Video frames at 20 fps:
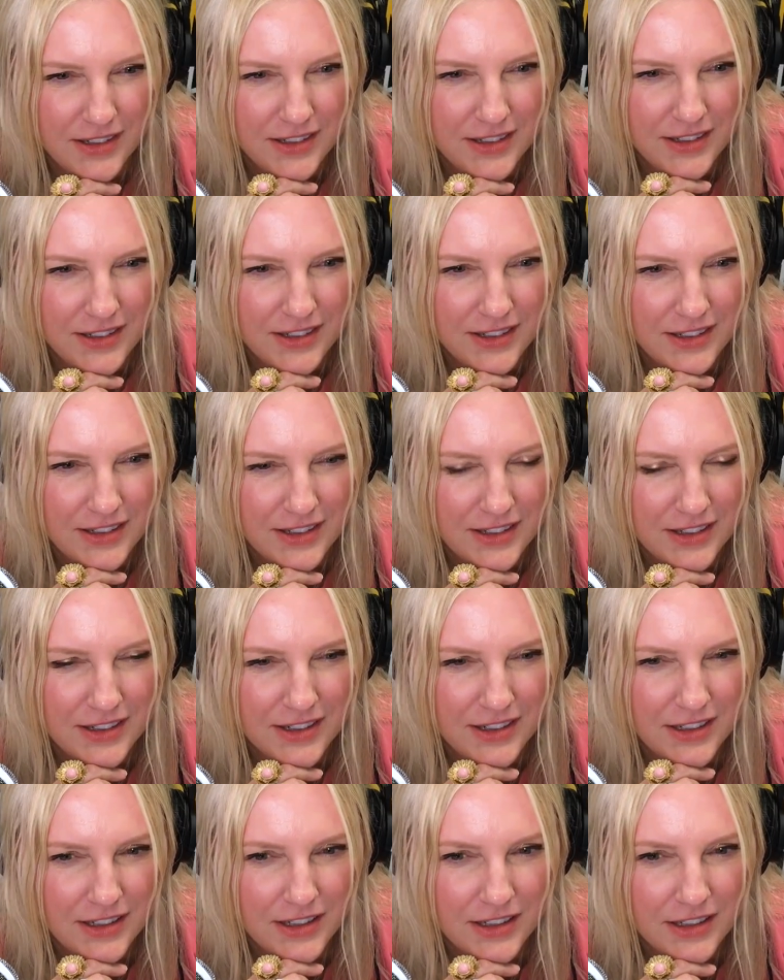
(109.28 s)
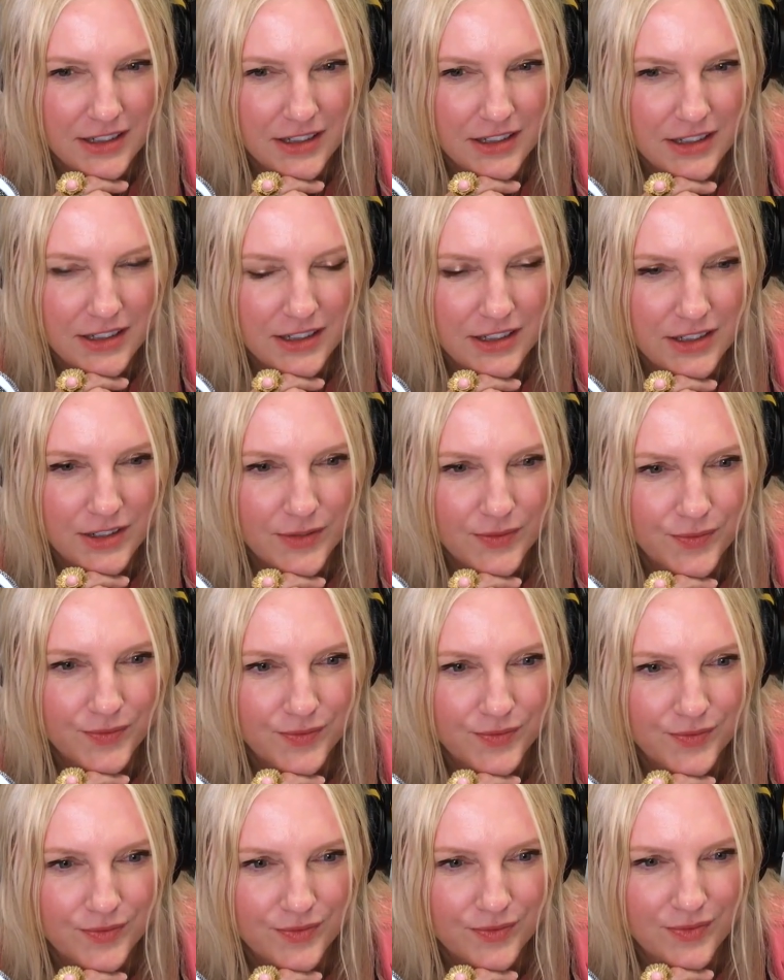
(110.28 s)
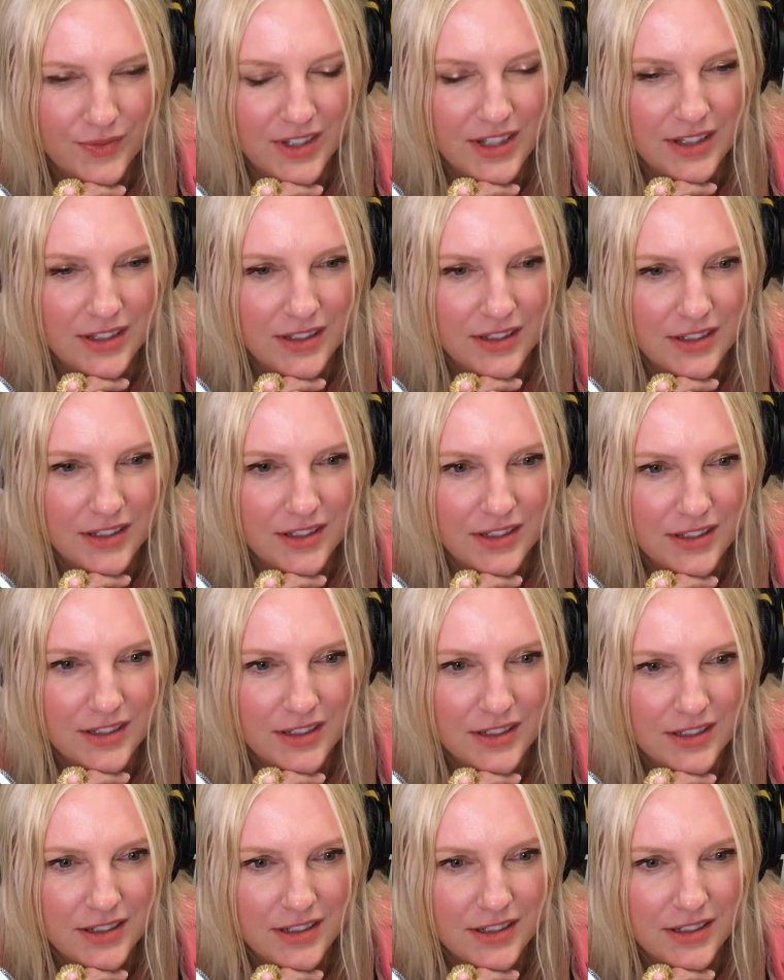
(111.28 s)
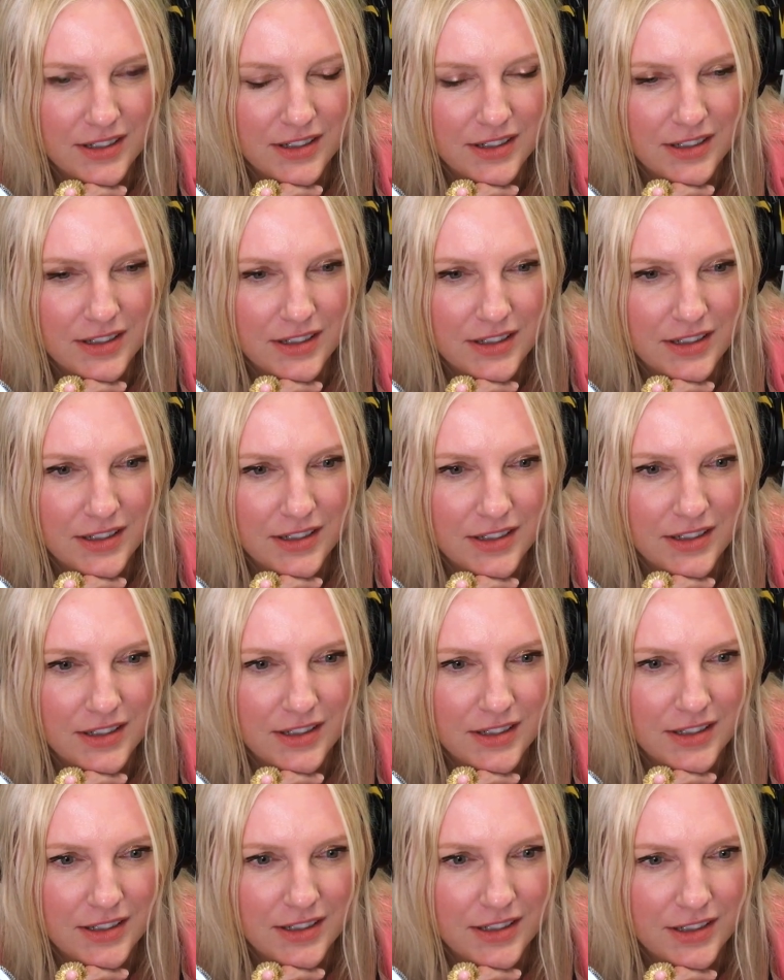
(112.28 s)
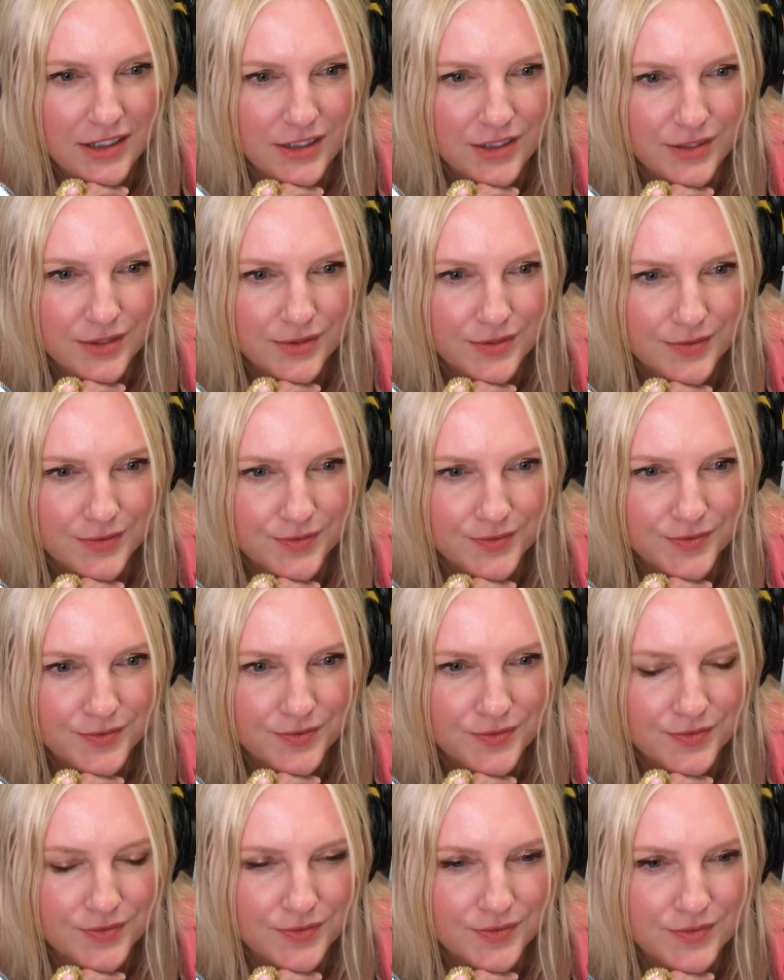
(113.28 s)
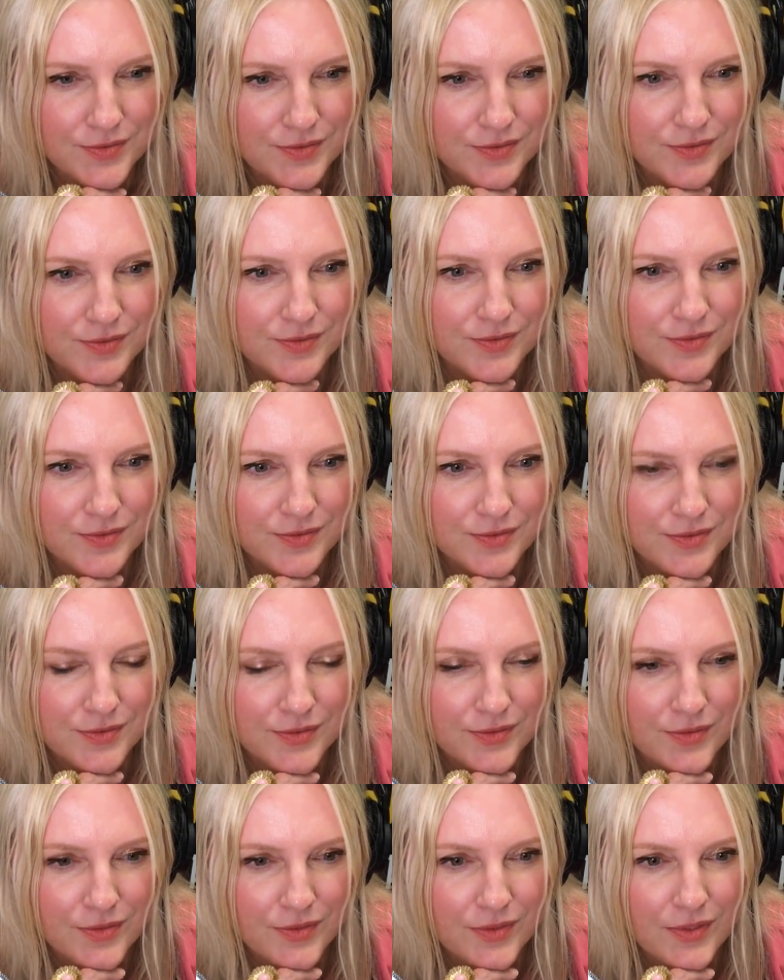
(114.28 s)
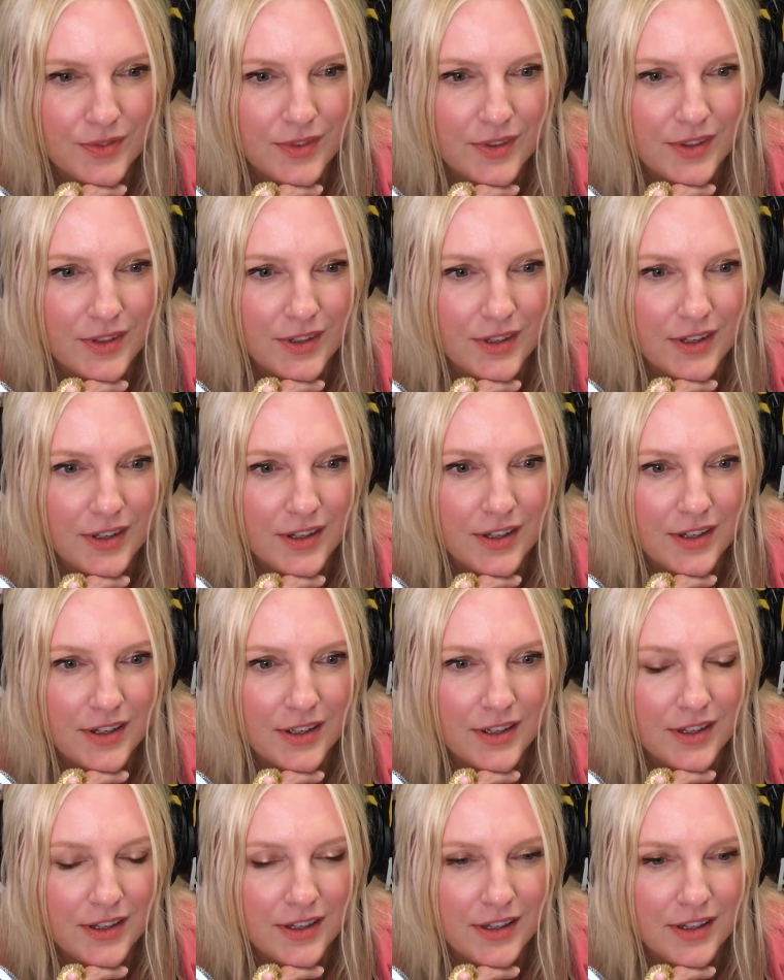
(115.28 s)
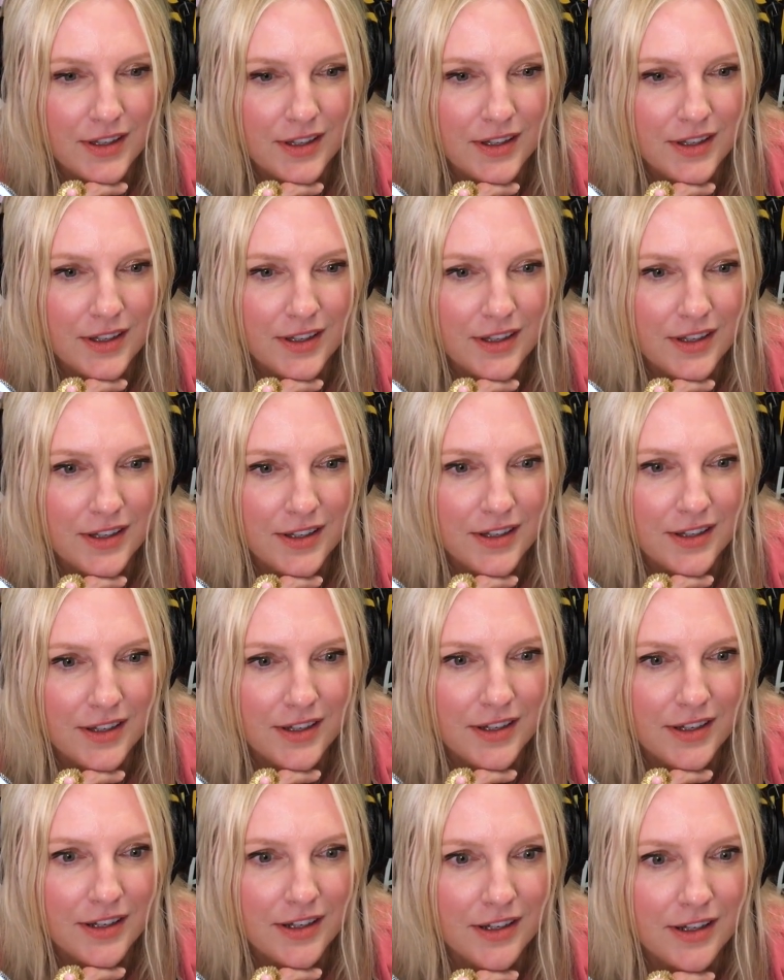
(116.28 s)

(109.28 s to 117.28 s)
No words are spoken by the person on screen.